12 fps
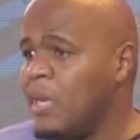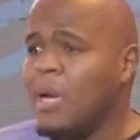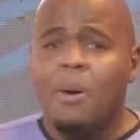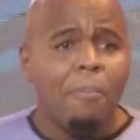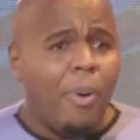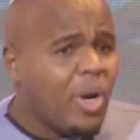
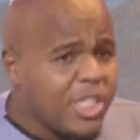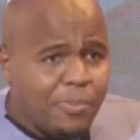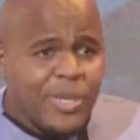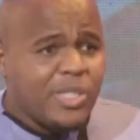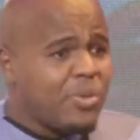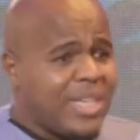Paul
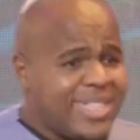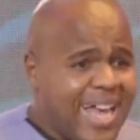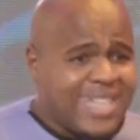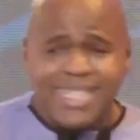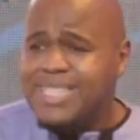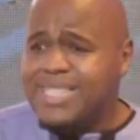speaks to the
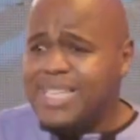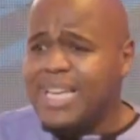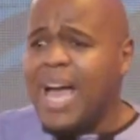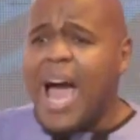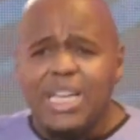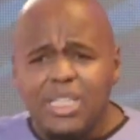church and he
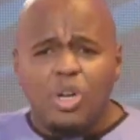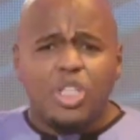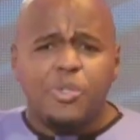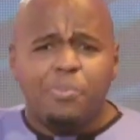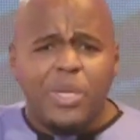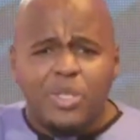says, I
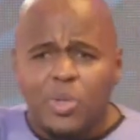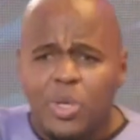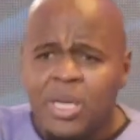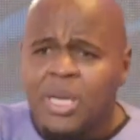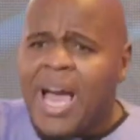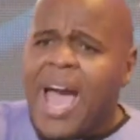
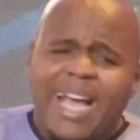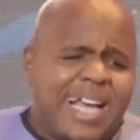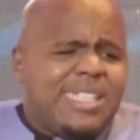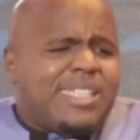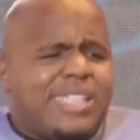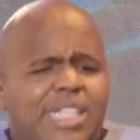
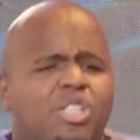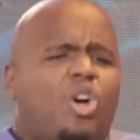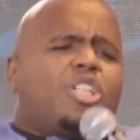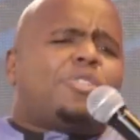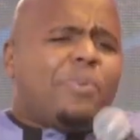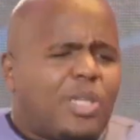can still
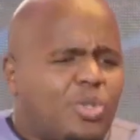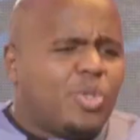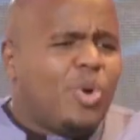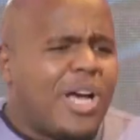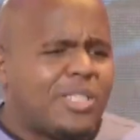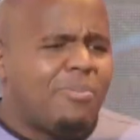not speak to
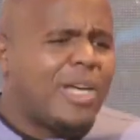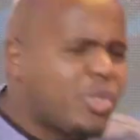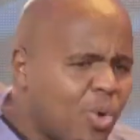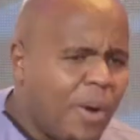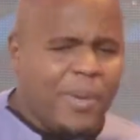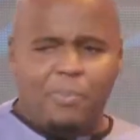you as
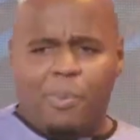mature people